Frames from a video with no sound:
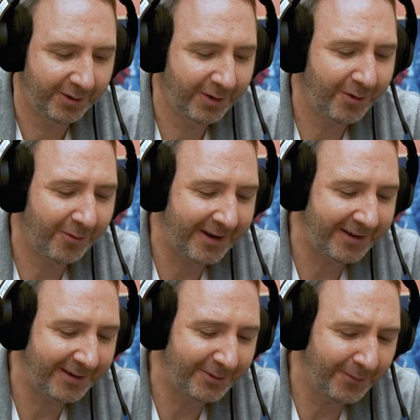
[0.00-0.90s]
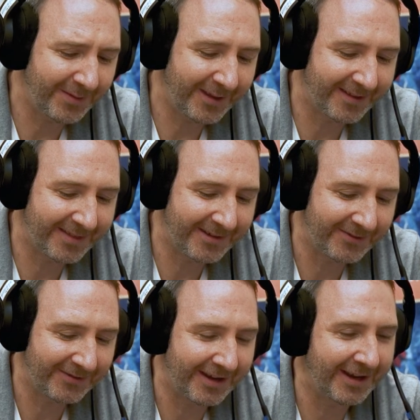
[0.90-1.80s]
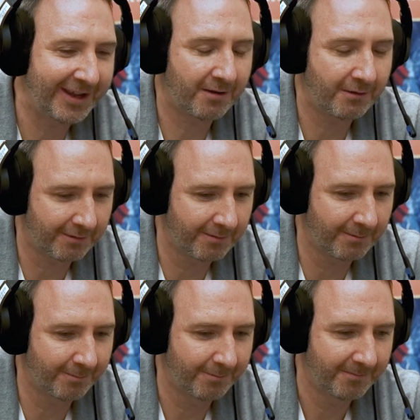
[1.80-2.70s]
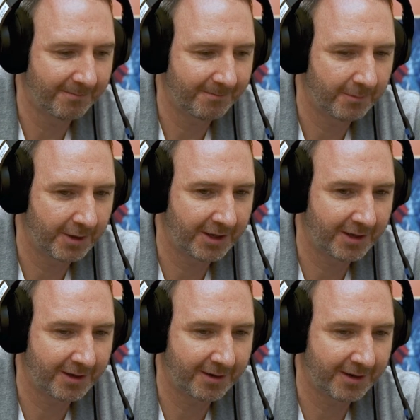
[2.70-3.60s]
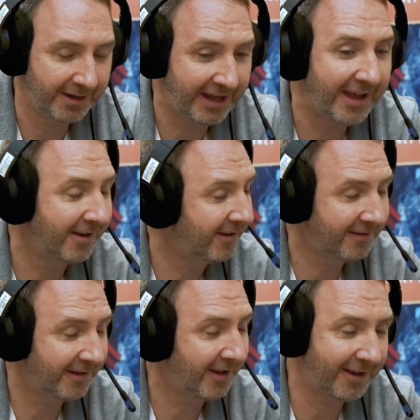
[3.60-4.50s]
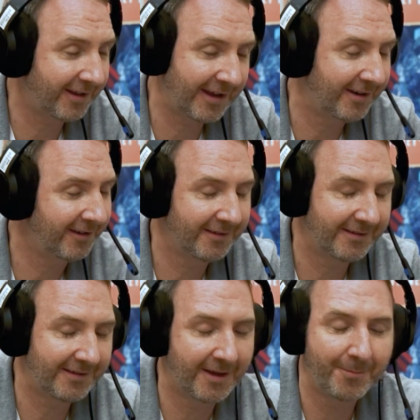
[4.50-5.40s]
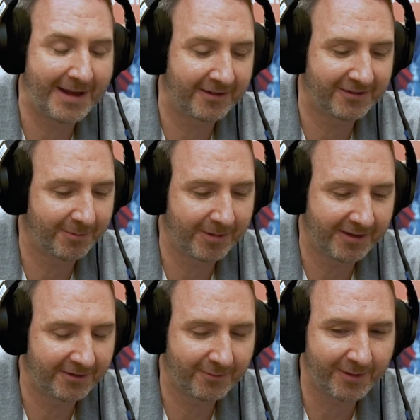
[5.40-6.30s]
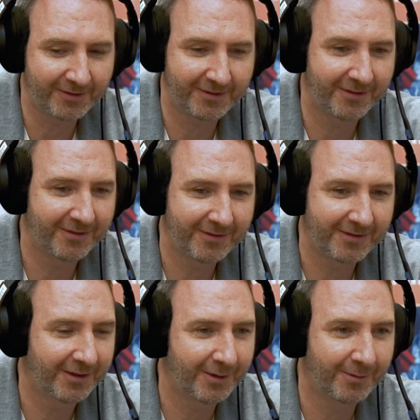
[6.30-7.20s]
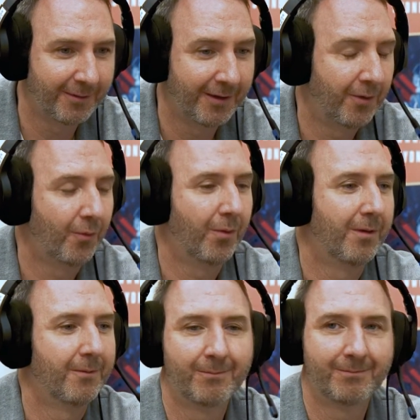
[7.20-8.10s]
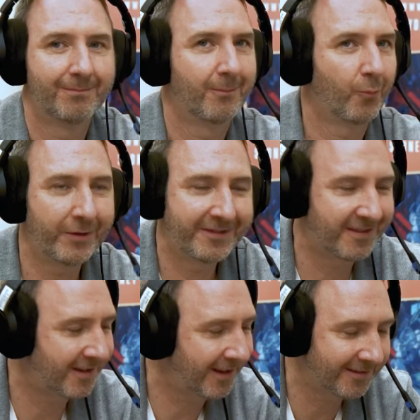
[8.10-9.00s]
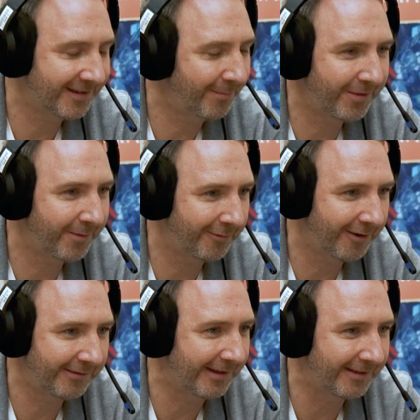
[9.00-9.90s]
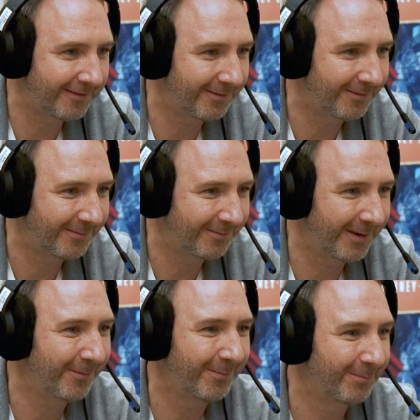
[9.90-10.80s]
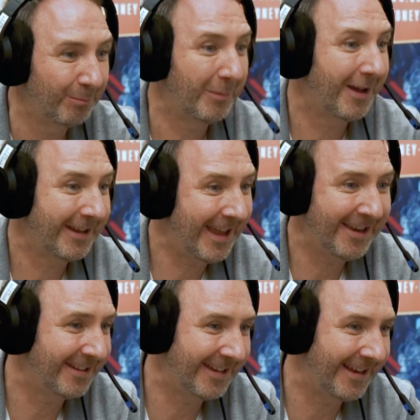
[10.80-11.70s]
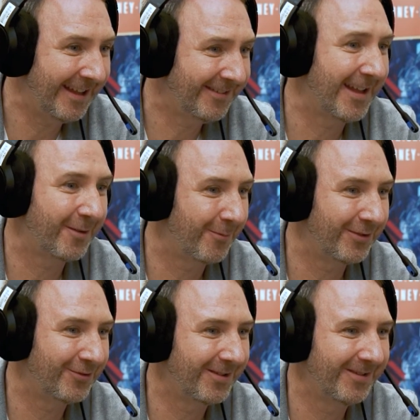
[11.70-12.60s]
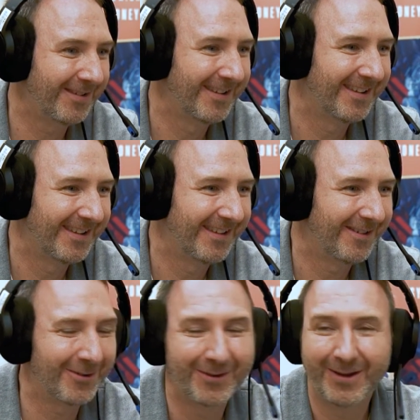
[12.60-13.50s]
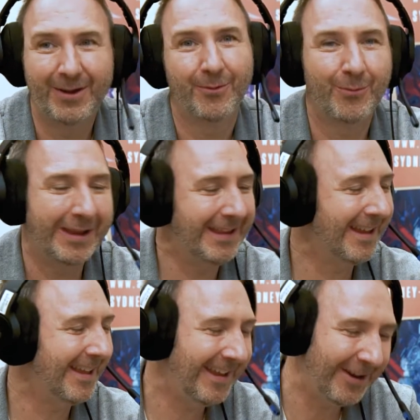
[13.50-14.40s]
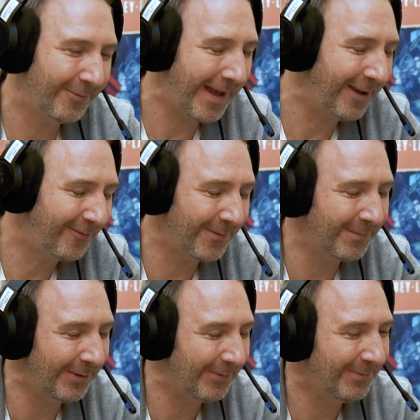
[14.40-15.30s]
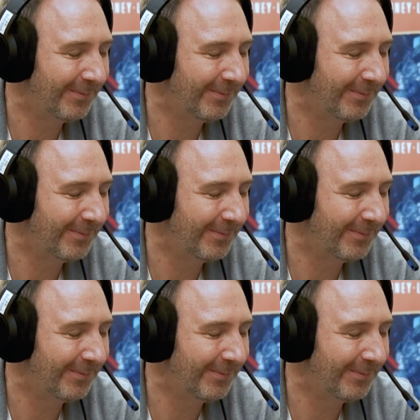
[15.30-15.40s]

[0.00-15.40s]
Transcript: You know, I I don't think there's any harm in in candidates, and I get candidates um, asking me these questions. Uh, you know, what's the next step in the process, right? A candidate can ask that question, or when can I hear back from you?